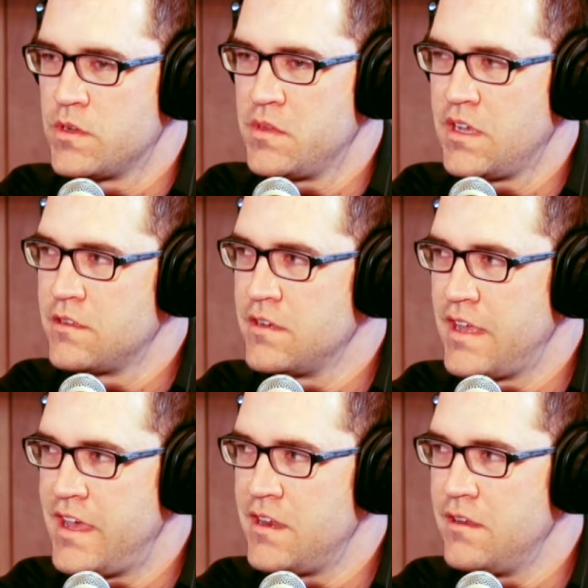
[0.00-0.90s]
to be like their
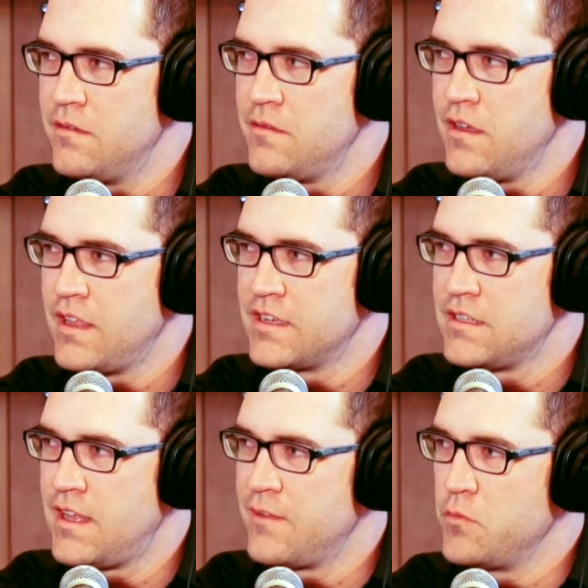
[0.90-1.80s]
dad, and I guess
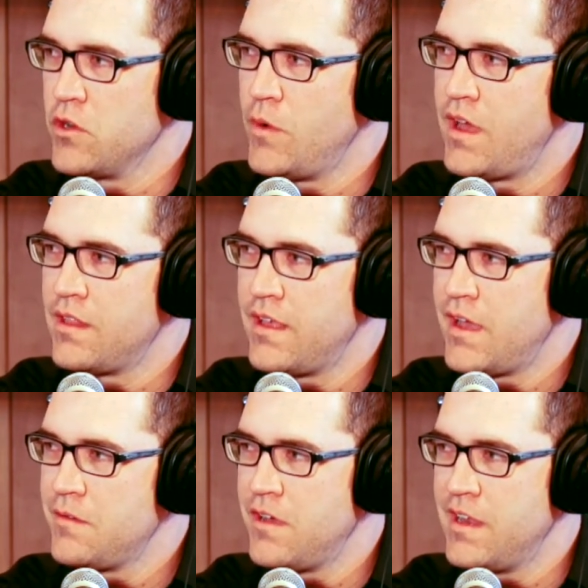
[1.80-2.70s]
a lot of them grow out of
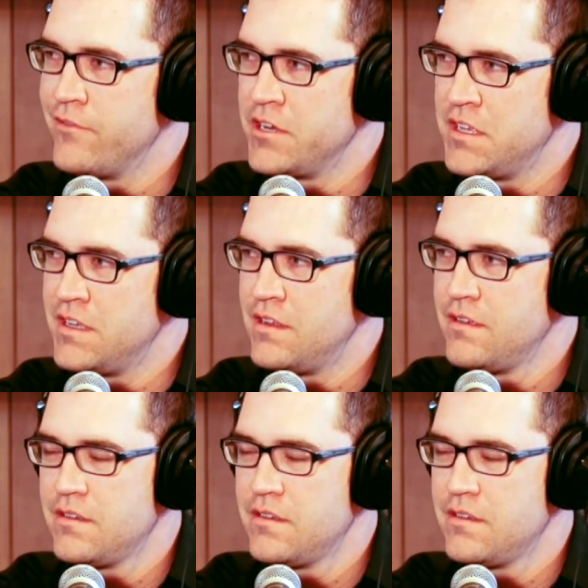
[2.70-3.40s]
that. I never did.